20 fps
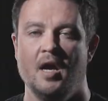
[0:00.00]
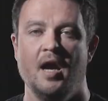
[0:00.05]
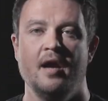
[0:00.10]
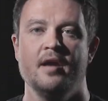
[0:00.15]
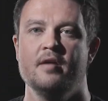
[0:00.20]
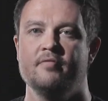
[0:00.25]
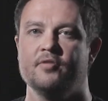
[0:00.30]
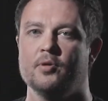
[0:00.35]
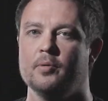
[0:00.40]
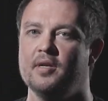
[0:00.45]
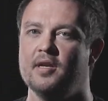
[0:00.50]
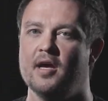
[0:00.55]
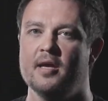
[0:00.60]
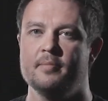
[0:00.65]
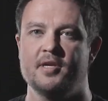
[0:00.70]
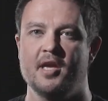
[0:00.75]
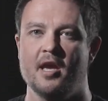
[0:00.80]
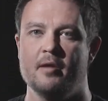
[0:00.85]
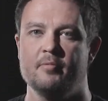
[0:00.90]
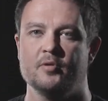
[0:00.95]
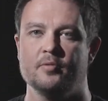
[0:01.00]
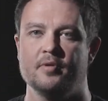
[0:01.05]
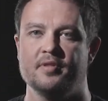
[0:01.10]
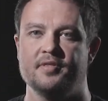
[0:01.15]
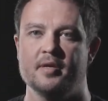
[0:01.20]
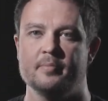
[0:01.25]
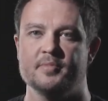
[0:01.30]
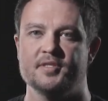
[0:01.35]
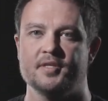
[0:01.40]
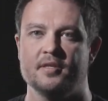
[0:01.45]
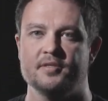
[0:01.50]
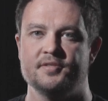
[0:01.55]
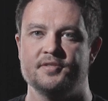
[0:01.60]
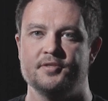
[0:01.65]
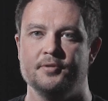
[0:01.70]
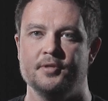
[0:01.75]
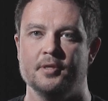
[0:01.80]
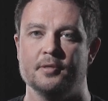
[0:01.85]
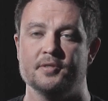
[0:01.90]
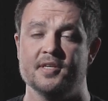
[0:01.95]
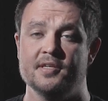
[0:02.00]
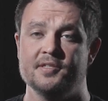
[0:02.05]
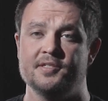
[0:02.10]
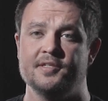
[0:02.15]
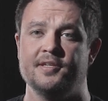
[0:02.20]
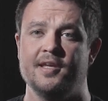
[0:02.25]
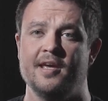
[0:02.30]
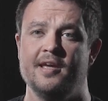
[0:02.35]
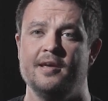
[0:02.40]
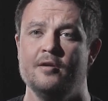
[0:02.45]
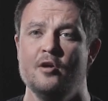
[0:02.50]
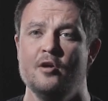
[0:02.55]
Hi everyone, I'm Cameron with Amazon Studios, and today